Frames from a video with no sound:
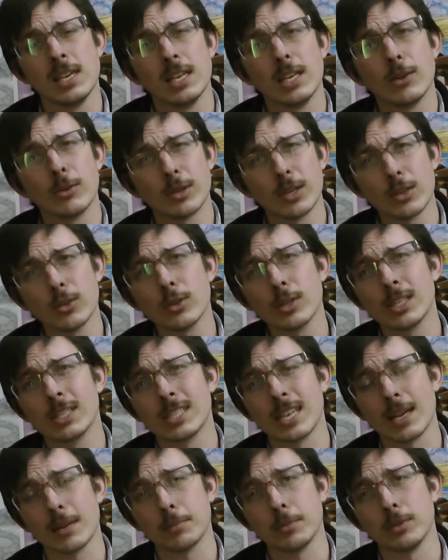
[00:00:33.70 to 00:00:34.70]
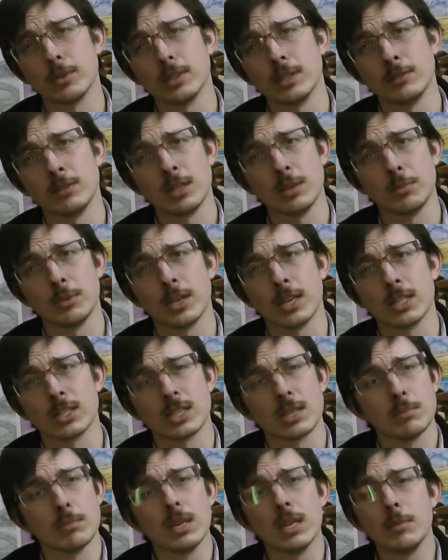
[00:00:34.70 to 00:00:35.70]
Now, another example of APIs
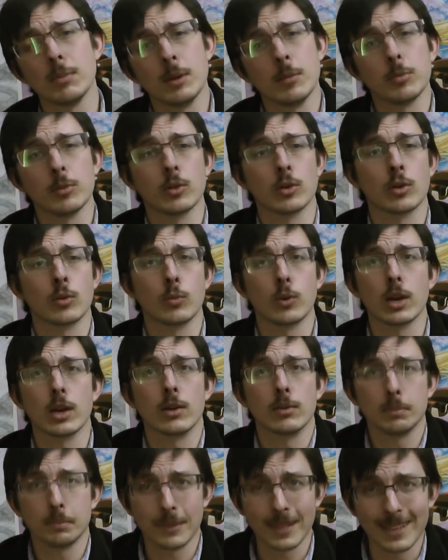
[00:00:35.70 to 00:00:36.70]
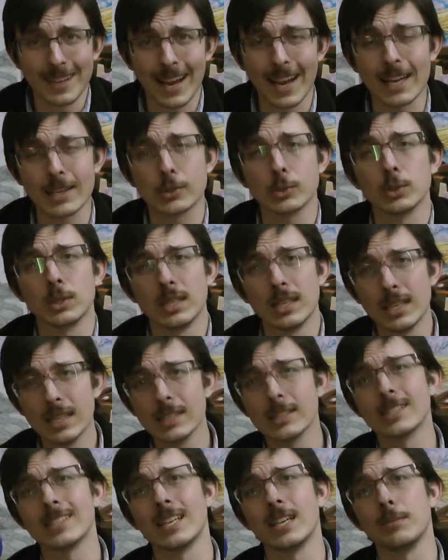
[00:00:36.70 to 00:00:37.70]
that many people are aware that actually
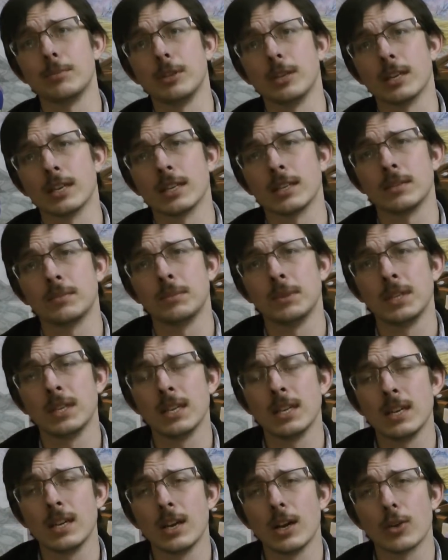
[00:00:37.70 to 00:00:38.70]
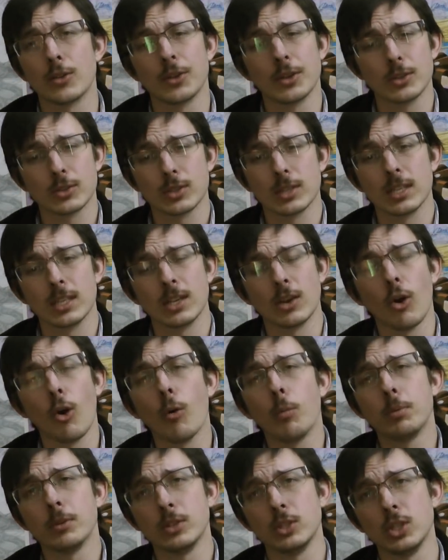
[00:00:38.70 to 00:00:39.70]
is an API are things like
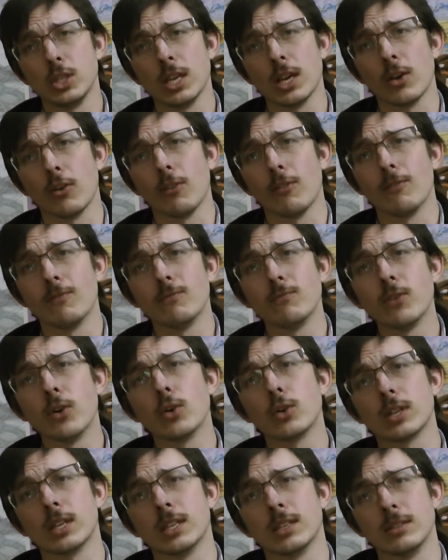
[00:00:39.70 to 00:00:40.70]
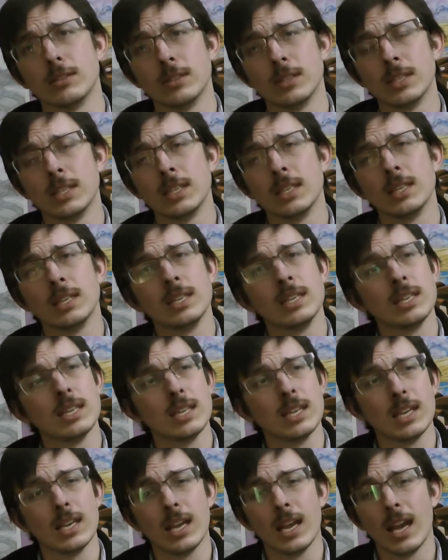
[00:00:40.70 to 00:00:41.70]
OpenGL, Vulkan,
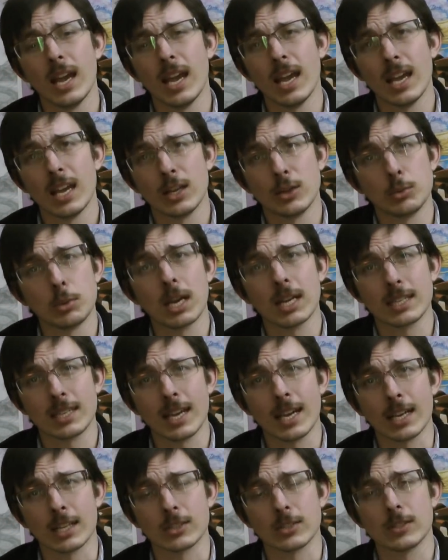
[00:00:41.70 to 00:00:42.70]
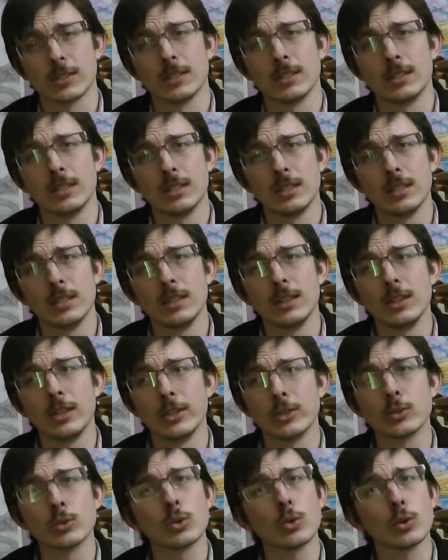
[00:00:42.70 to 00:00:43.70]
and DirectX.
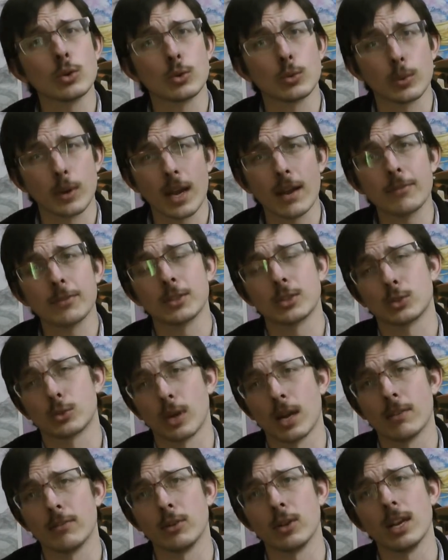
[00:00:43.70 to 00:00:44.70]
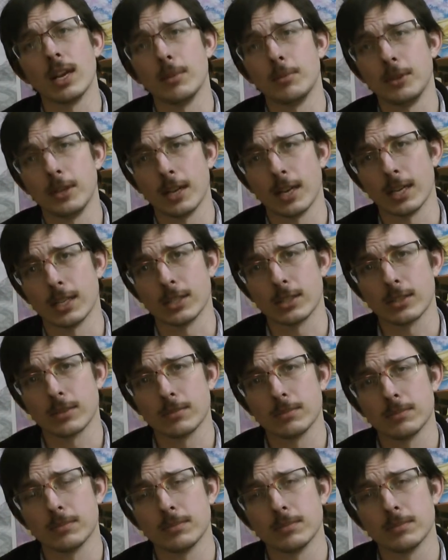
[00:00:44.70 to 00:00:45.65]
These are all graphics driver APIs.